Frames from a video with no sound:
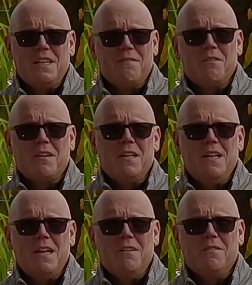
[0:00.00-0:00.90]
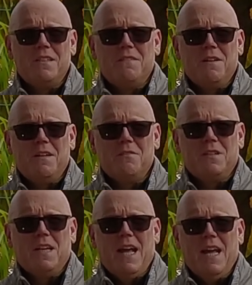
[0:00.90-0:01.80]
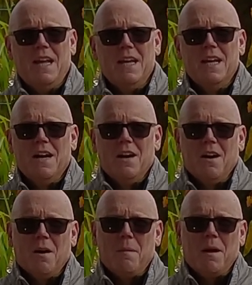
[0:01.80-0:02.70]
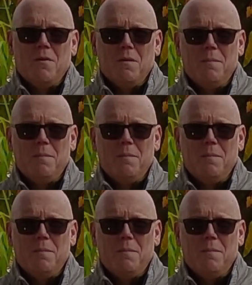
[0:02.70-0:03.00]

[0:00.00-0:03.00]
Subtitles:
Everything you hear in this video today are my own